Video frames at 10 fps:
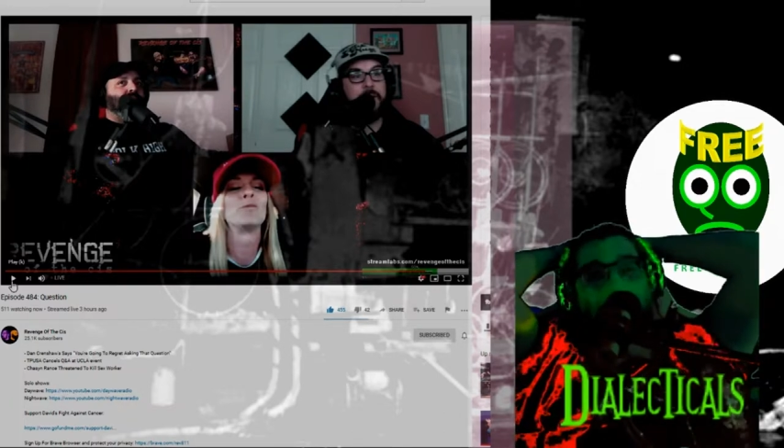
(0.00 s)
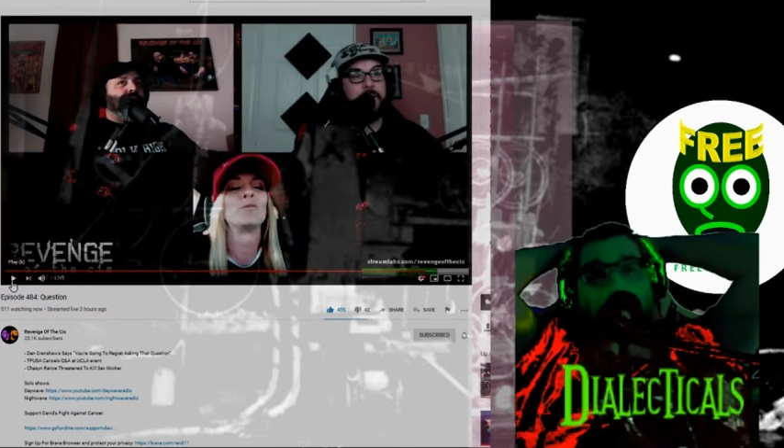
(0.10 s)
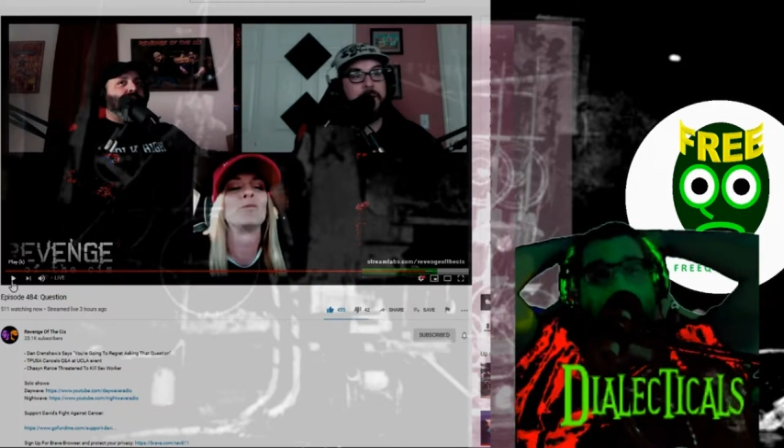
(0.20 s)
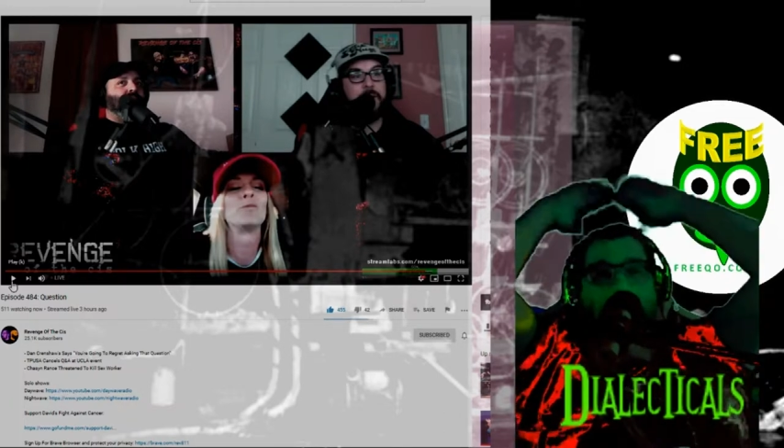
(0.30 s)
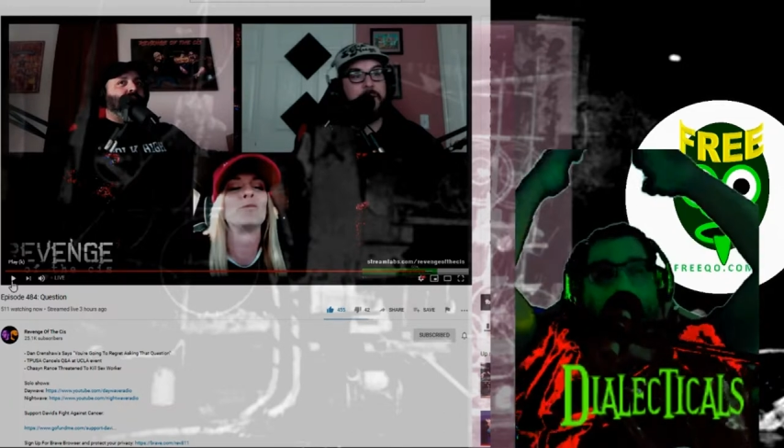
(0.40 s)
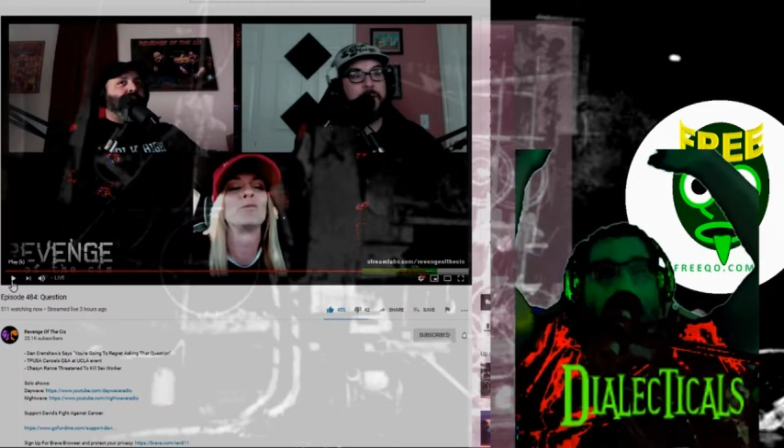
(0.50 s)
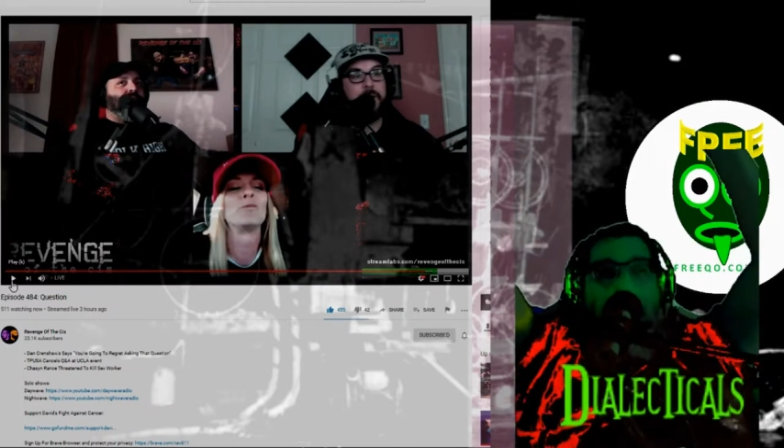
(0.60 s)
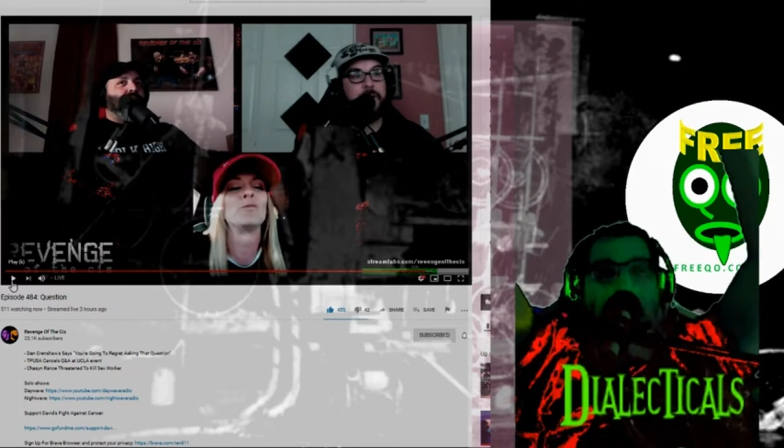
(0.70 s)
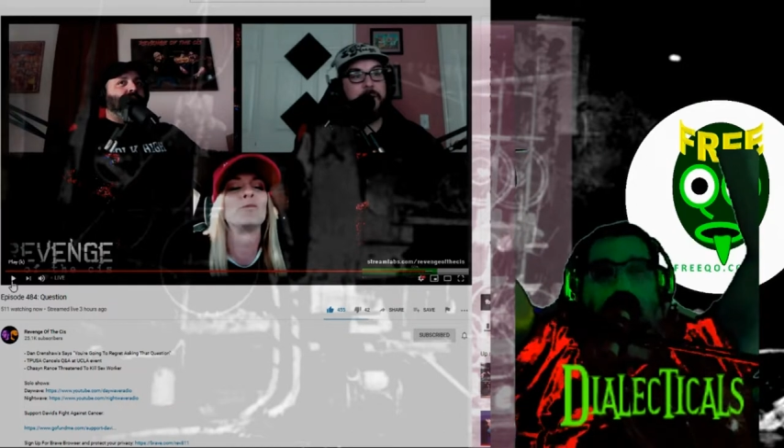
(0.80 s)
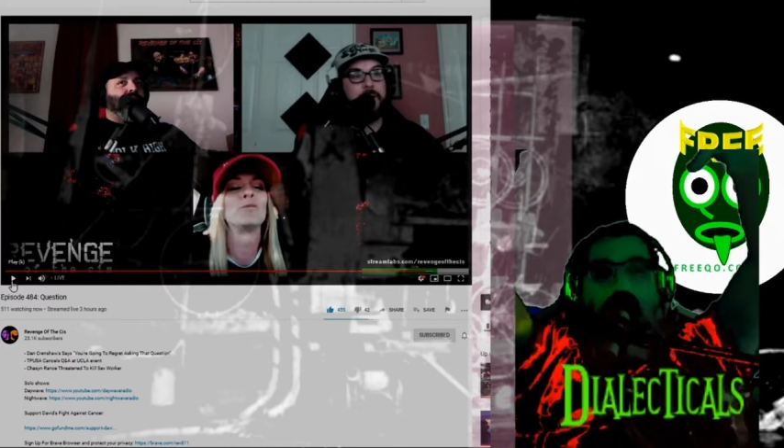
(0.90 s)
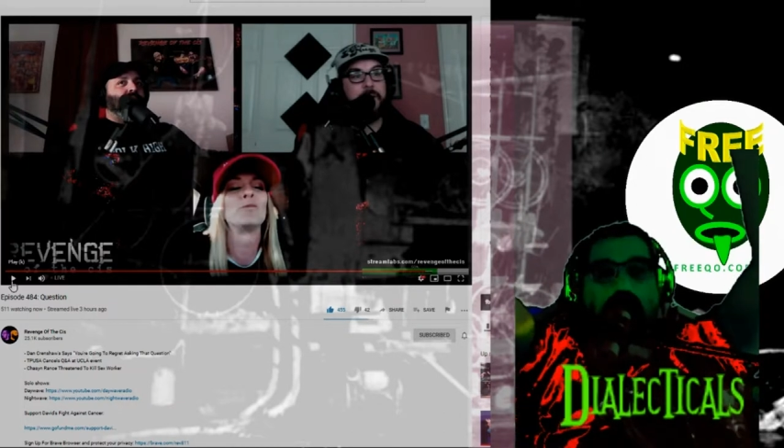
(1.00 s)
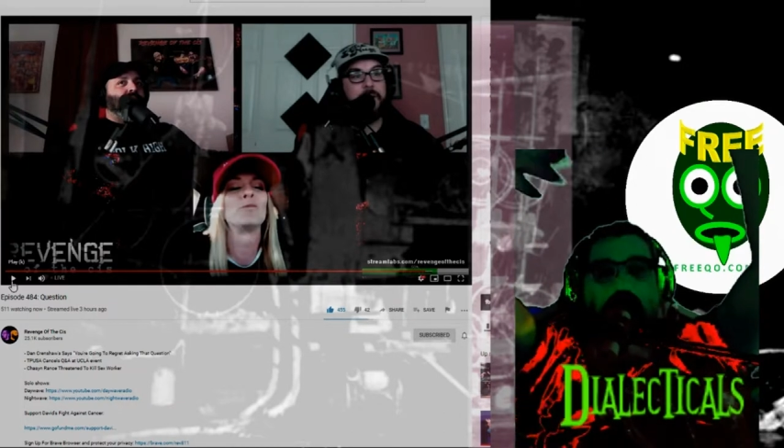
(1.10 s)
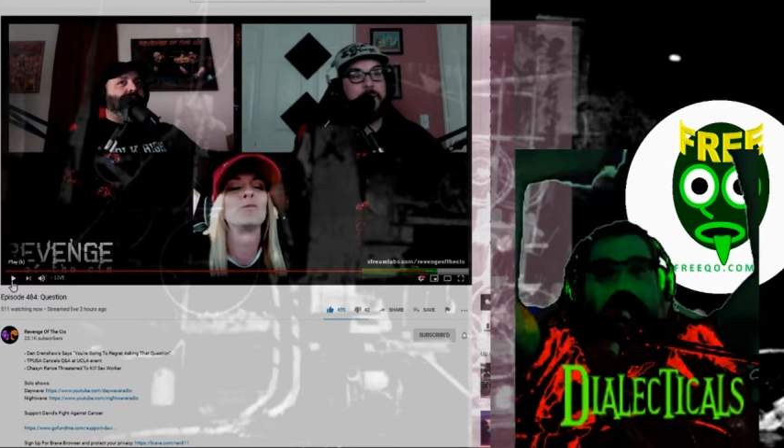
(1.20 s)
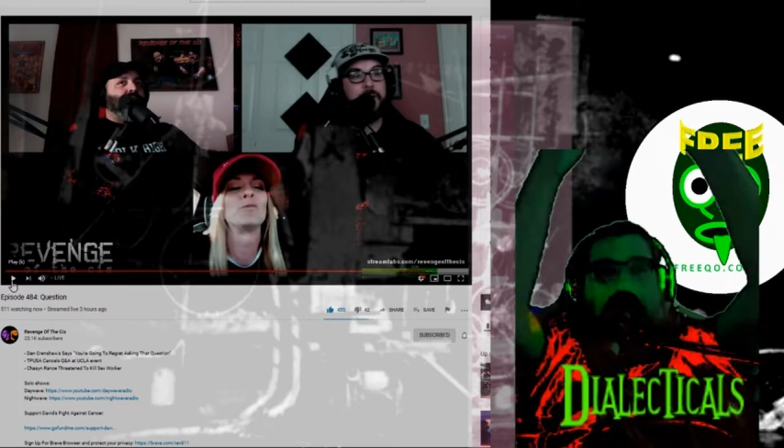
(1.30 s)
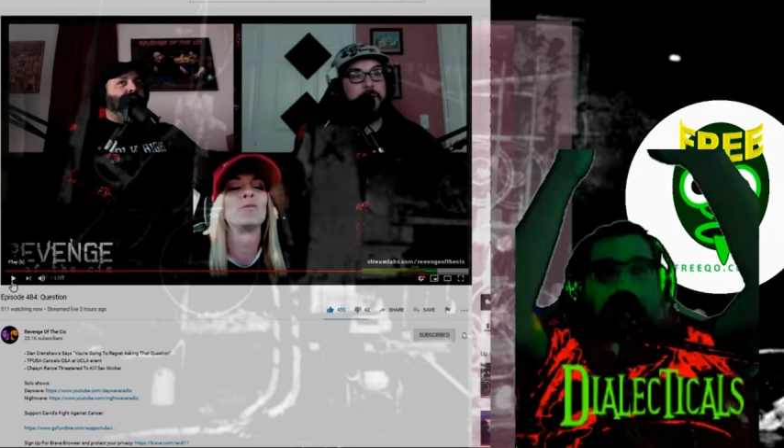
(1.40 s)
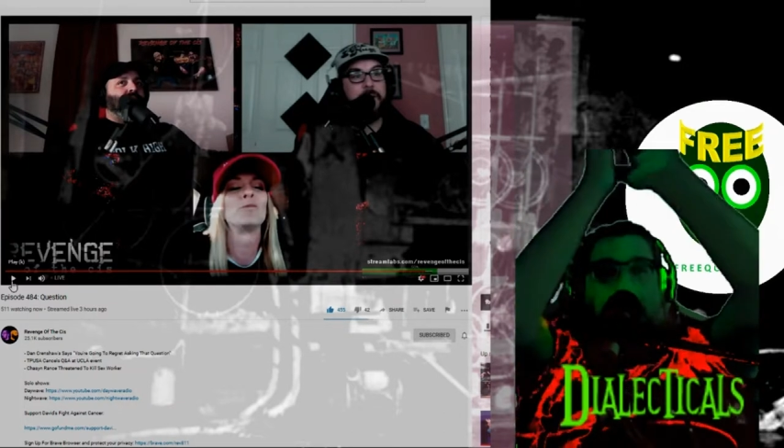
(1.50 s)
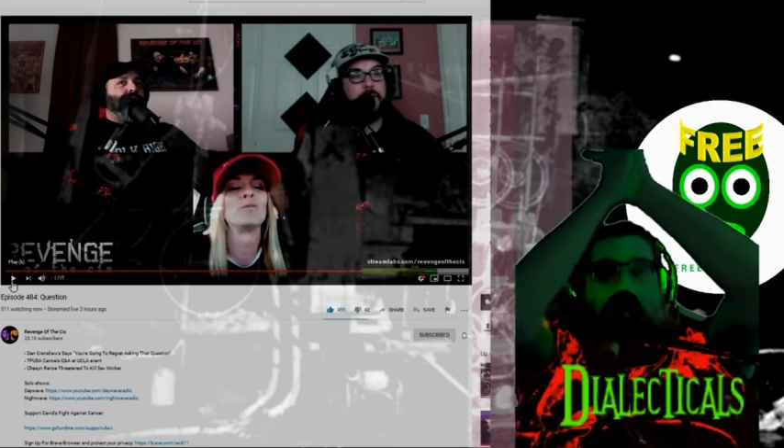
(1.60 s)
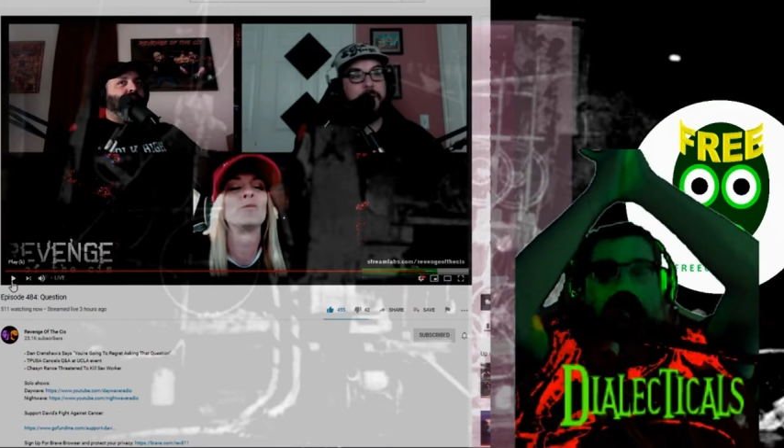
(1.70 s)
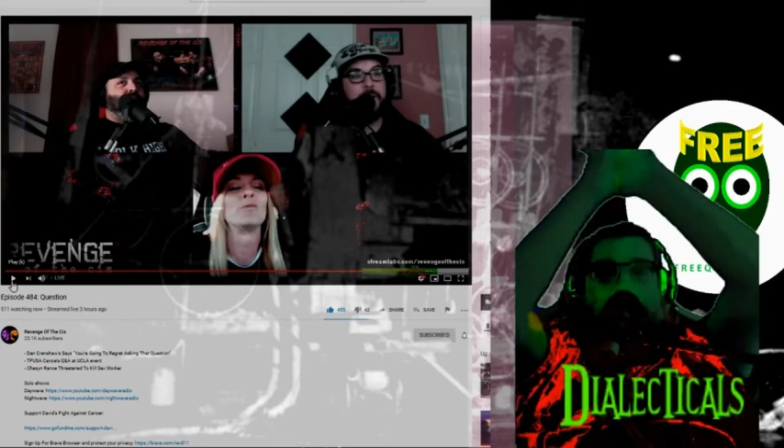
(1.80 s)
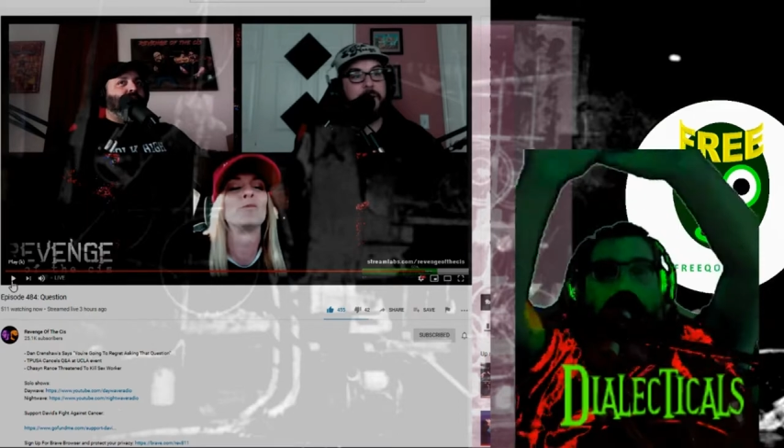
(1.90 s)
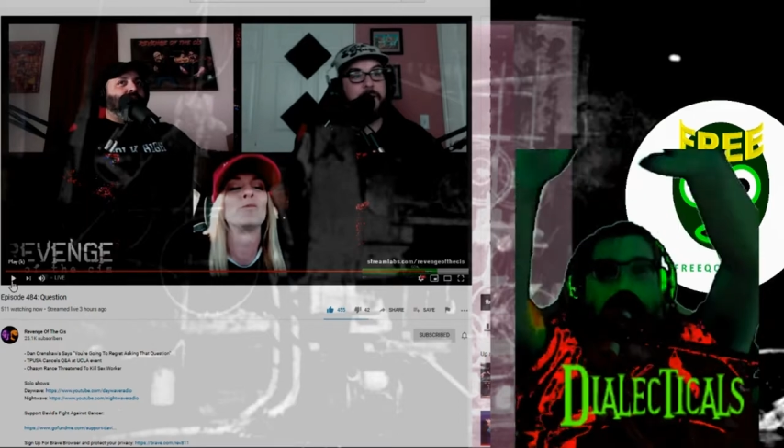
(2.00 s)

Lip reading: Just another one of these hucksters.